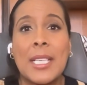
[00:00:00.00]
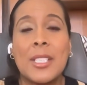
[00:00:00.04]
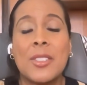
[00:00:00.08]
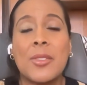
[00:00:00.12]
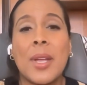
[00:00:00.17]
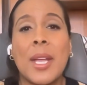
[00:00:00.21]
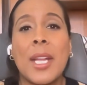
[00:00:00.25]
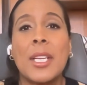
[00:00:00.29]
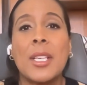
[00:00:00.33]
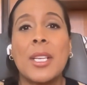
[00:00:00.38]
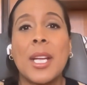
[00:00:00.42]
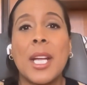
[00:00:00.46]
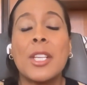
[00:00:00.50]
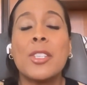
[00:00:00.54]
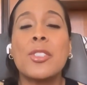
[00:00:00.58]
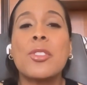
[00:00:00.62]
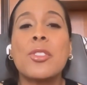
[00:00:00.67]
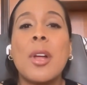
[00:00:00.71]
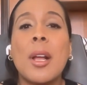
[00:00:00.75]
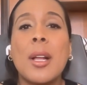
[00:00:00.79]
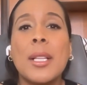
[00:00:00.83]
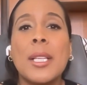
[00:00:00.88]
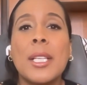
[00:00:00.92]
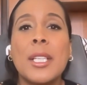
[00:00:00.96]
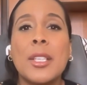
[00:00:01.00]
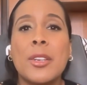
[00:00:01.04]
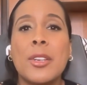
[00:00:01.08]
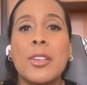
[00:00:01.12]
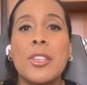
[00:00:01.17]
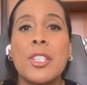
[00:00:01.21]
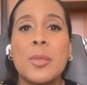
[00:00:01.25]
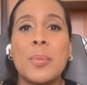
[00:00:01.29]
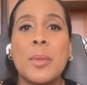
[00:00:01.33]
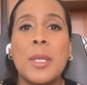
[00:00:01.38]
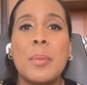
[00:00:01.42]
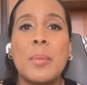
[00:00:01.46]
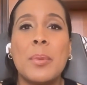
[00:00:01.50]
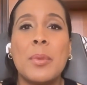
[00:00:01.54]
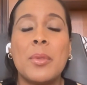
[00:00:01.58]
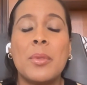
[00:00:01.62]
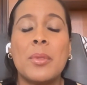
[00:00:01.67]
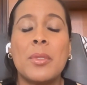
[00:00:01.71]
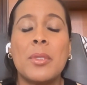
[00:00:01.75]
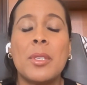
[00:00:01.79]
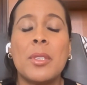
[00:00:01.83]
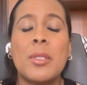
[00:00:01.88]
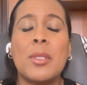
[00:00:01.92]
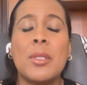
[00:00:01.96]
So I, I strongly encourage people
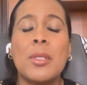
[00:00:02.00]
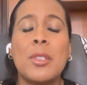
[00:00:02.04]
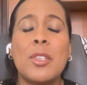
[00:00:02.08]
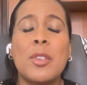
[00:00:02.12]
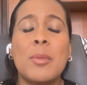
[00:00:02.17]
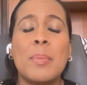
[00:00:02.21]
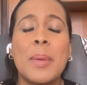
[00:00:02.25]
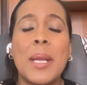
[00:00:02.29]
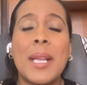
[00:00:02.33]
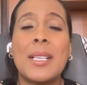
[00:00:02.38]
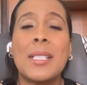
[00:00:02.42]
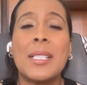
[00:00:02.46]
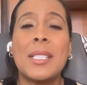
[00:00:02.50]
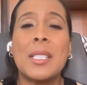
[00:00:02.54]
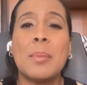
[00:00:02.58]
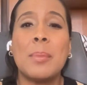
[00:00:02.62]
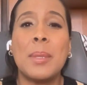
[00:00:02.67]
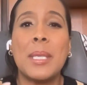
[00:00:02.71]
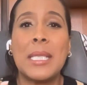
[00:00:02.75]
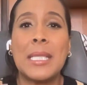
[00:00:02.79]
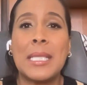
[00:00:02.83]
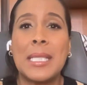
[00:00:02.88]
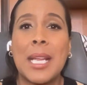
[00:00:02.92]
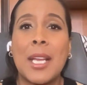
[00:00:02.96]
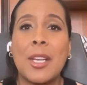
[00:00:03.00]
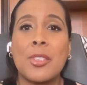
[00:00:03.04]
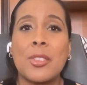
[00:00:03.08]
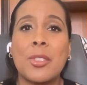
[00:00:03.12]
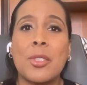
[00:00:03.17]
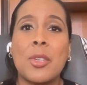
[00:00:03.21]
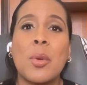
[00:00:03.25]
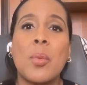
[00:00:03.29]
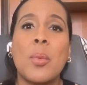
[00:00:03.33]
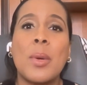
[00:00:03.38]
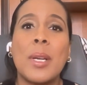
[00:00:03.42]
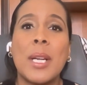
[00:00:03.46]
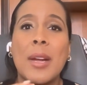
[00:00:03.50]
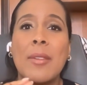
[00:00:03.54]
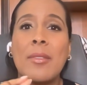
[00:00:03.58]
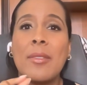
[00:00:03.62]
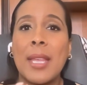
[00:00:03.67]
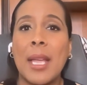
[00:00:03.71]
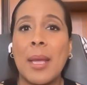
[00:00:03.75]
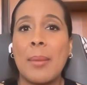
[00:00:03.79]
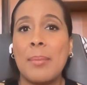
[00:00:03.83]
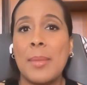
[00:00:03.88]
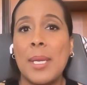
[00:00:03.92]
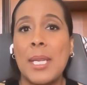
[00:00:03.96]
to do your best to be intentional, whatever
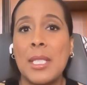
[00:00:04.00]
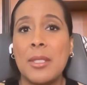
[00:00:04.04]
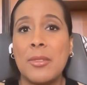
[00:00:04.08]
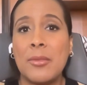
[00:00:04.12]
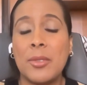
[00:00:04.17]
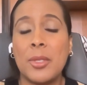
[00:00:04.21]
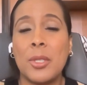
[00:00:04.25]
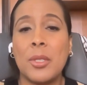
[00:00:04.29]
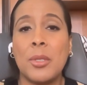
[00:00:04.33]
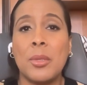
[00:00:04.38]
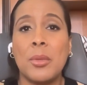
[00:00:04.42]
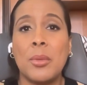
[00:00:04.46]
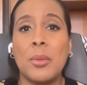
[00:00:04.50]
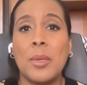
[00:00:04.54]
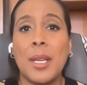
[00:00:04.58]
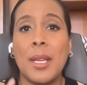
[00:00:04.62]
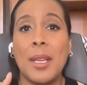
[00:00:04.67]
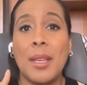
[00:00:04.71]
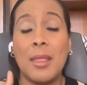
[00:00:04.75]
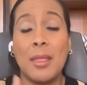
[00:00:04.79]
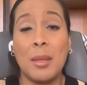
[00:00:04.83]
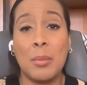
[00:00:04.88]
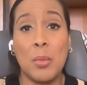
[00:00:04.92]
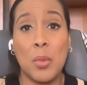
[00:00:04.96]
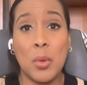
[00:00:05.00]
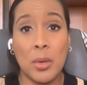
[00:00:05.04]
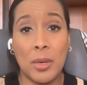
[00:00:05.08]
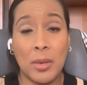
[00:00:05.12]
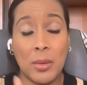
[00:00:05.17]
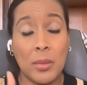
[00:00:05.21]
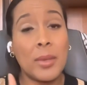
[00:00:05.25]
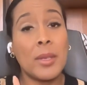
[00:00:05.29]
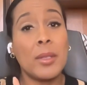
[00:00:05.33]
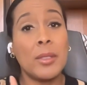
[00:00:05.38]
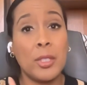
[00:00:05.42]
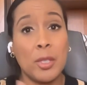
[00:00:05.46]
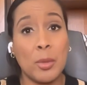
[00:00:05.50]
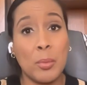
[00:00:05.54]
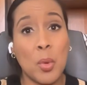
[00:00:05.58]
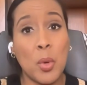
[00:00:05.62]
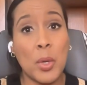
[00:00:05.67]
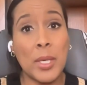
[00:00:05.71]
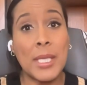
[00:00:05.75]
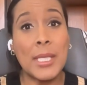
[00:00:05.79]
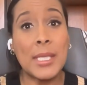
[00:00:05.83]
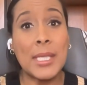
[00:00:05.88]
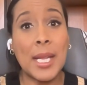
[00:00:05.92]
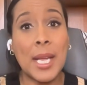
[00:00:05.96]
that means for you at the well, your
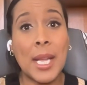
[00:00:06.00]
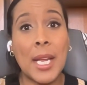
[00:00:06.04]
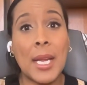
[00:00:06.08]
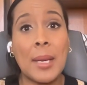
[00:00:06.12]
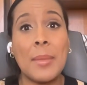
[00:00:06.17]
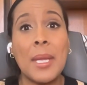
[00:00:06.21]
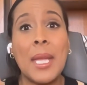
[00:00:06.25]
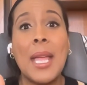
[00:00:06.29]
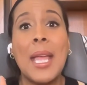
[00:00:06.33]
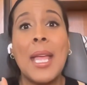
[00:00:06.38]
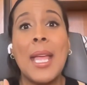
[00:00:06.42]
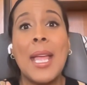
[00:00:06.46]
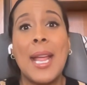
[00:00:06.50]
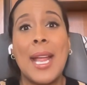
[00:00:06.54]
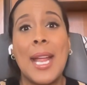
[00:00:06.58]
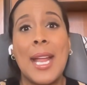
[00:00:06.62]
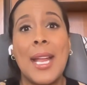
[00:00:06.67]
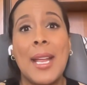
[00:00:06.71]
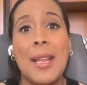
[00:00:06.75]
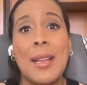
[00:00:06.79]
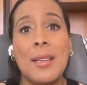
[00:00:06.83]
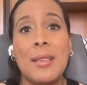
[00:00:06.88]
morning time and